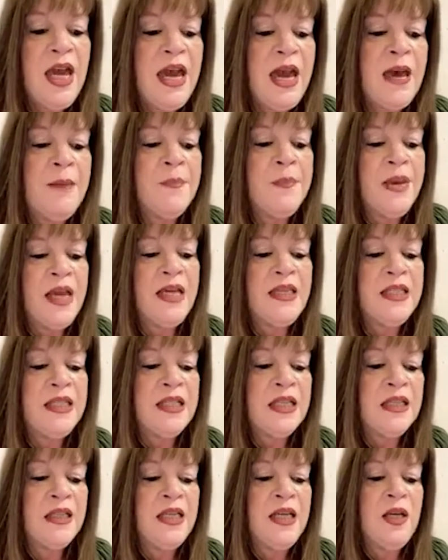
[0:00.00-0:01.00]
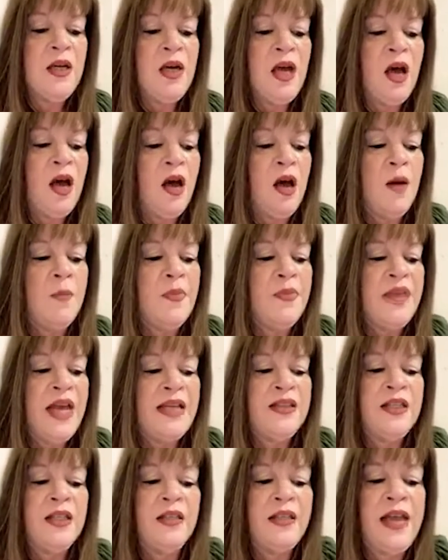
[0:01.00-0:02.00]
And basically
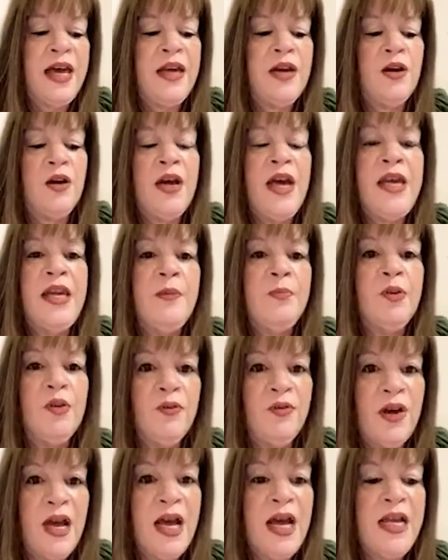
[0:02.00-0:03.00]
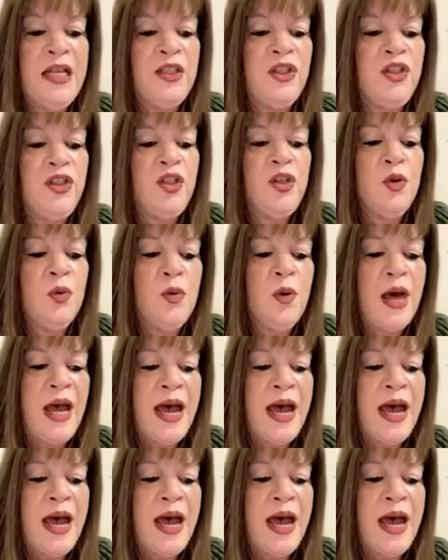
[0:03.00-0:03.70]
that's a letter and it provides you